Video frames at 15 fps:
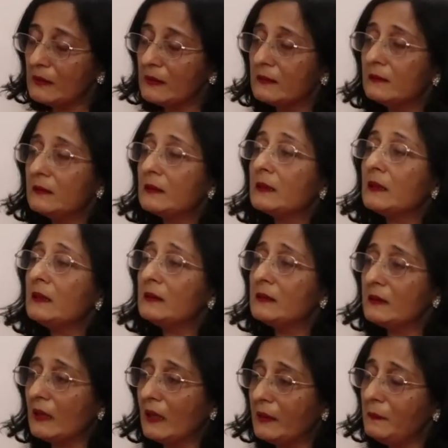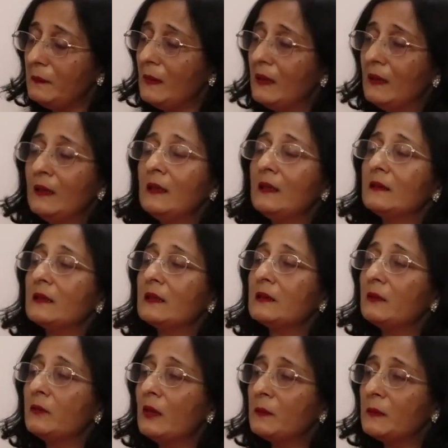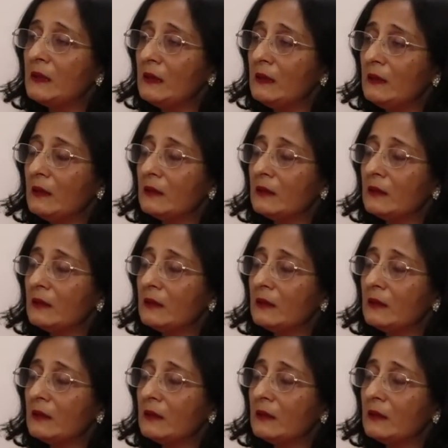This is the third time that Awami League,